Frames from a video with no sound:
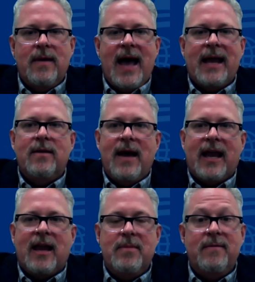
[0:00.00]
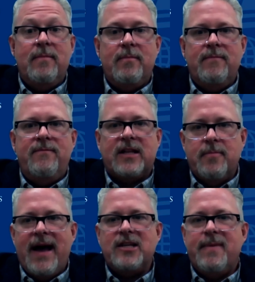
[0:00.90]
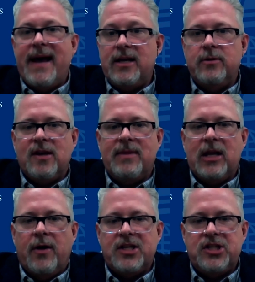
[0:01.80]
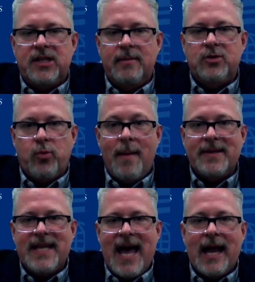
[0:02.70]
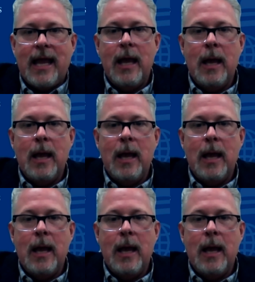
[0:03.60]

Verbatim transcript: I, I can be victimized by a, something called a SIM swap attack,